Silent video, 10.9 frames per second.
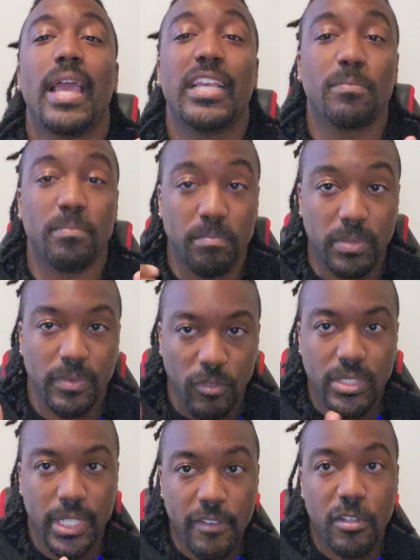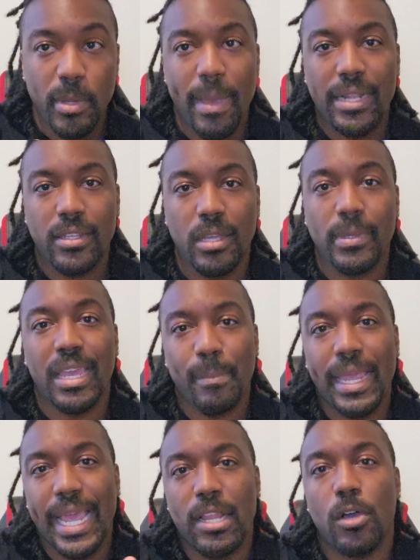has received to be backed up can
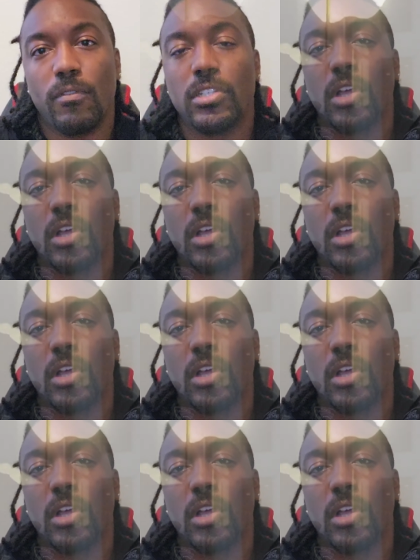be handed over